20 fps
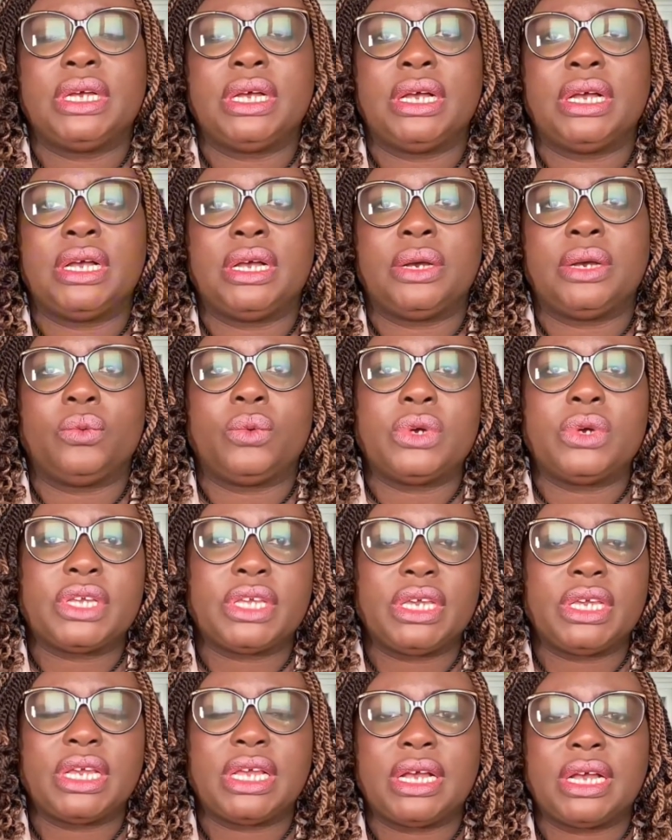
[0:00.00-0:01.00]

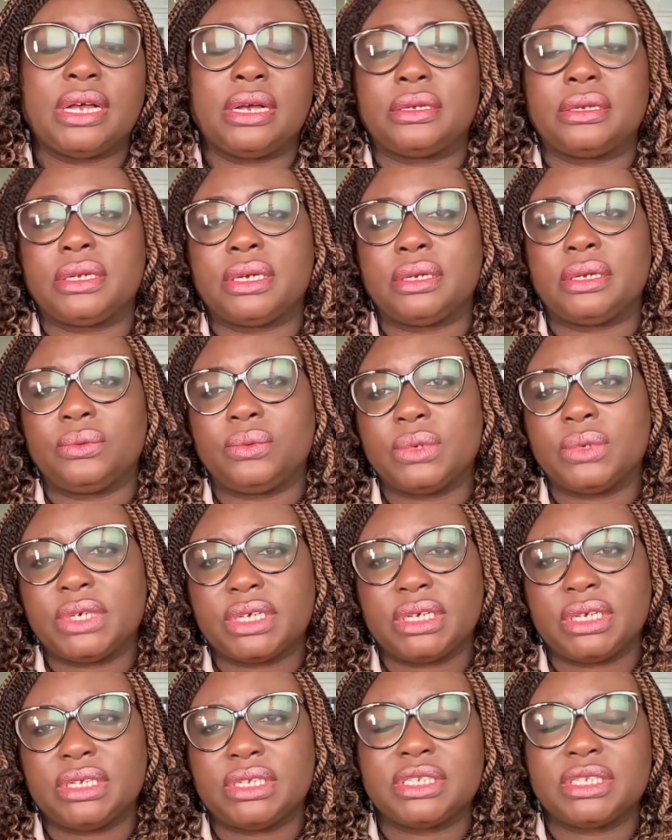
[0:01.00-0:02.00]
working hard and
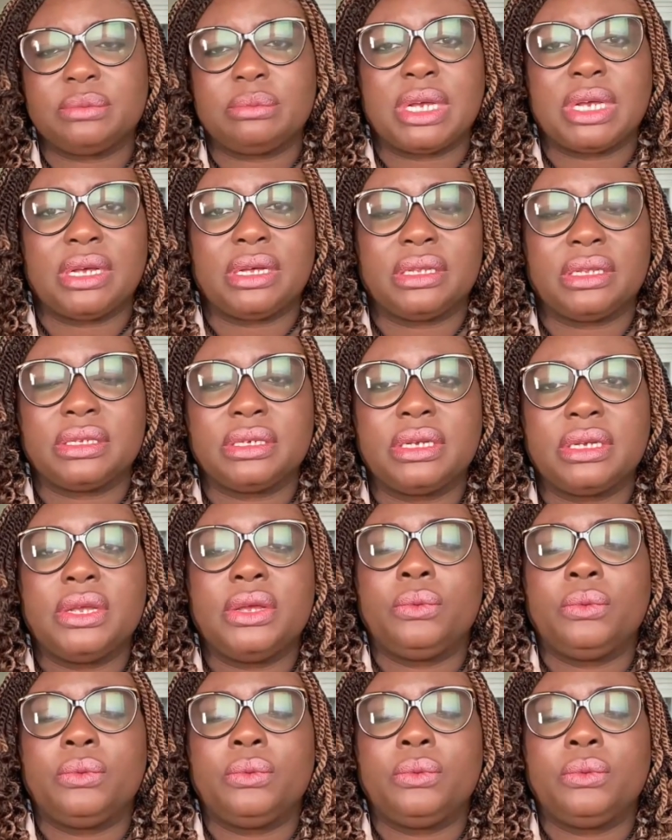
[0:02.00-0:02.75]
working smart.